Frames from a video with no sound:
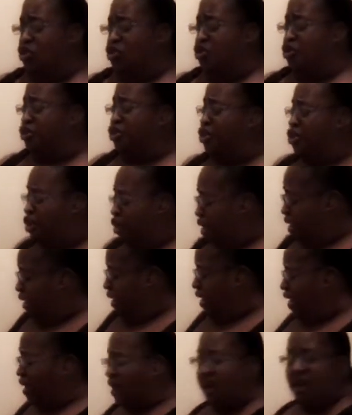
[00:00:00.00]
When you're
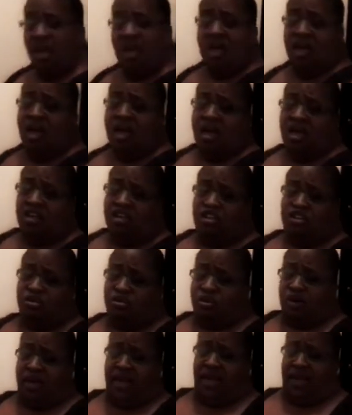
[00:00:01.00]
cooking,
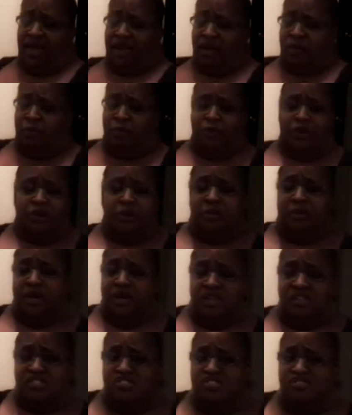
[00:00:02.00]
you can pretty
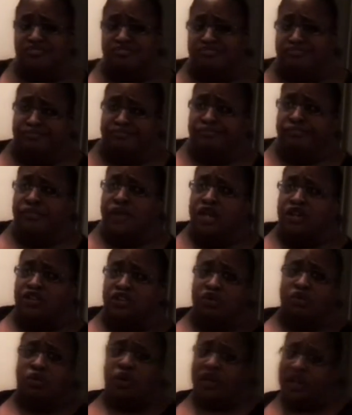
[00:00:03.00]
much
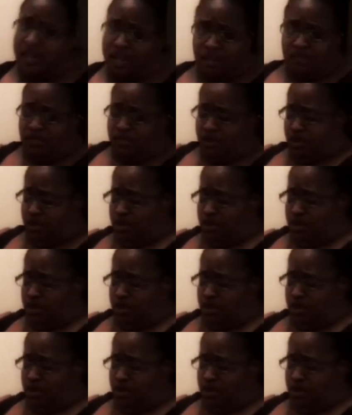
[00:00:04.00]
do whatever.